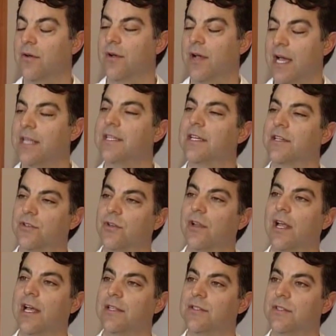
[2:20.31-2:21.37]
contacts or
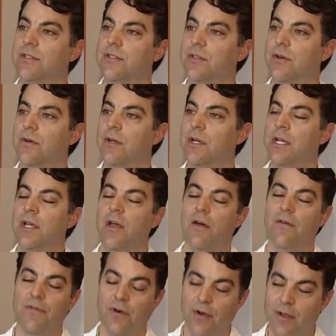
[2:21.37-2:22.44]
glasses. So
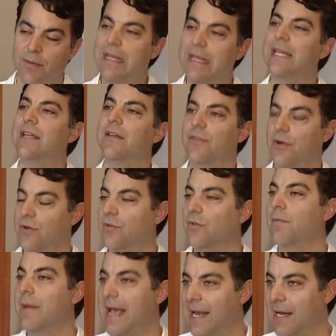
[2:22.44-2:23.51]
a very immediate, very
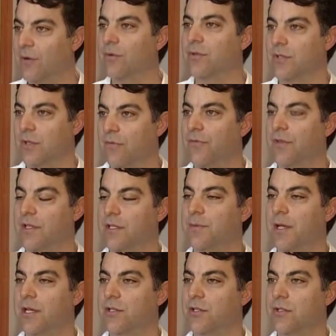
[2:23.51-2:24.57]
dramatic result for these
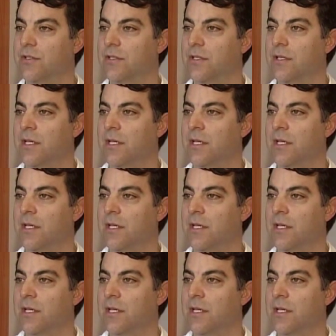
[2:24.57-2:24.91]
patients.